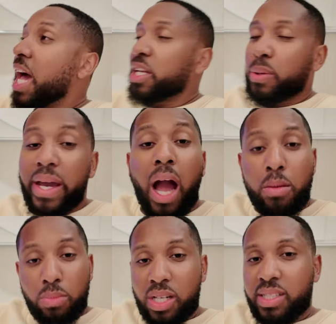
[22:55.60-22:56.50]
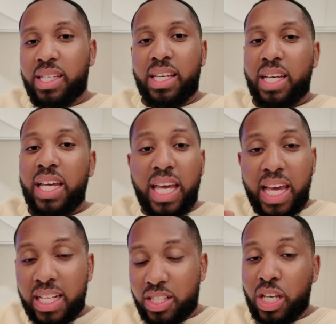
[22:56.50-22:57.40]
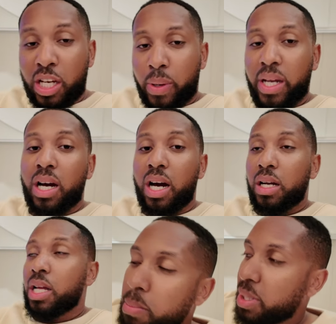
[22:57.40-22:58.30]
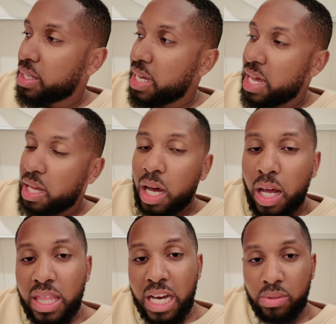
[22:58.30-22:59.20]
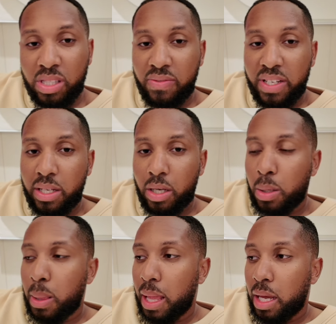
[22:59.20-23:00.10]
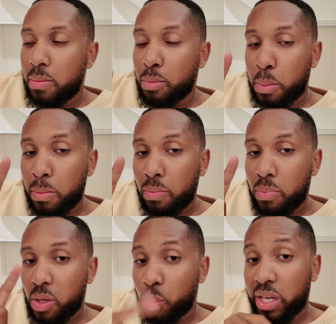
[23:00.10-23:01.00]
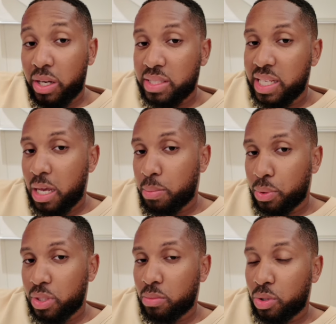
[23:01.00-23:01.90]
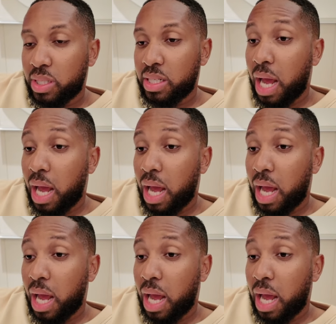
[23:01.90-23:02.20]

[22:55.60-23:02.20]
Anyway, I'm ranting here. It's a great car. But yeah, uh, that was the video. Um, we're going to airport in the morning.